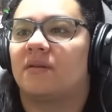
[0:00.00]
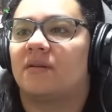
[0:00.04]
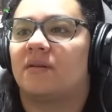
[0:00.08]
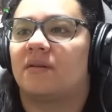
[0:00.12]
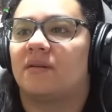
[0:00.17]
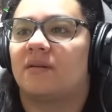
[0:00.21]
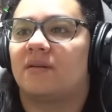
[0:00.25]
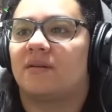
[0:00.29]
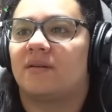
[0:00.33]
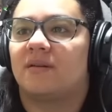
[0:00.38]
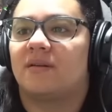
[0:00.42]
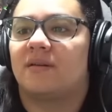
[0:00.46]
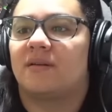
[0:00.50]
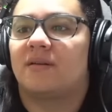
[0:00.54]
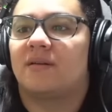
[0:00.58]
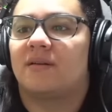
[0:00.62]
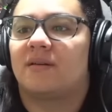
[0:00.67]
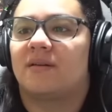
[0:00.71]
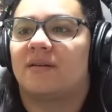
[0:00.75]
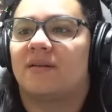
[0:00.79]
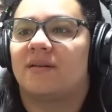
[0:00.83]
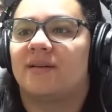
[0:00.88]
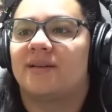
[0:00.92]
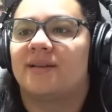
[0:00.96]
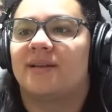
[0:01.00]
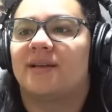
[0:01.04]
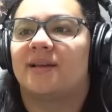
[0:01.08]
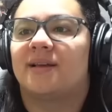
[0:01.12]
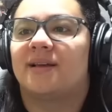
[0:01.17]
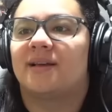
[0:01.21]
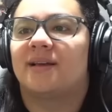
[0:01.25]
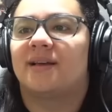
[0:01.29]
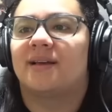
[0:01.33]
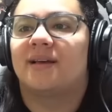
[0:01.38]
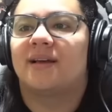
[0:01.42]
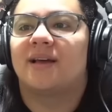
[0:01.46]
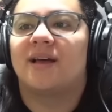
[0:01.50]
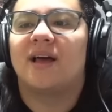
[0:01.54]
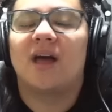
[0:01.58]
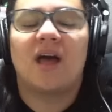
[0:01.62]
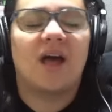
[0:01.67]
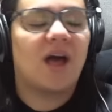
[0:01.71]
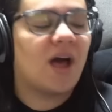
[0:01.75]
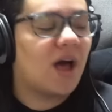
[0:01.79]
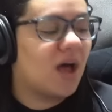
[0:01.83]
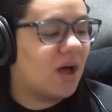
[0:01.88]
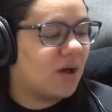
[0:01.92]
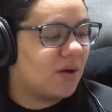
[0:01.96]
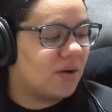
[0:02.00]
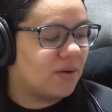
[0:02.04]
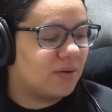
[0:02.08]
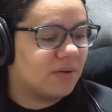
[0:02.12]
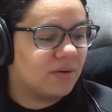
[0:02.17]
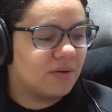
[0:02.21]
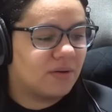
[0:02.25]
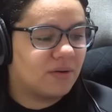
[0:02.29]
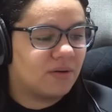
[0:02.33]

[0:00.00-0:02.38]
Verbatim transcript: It's not funny. Oh.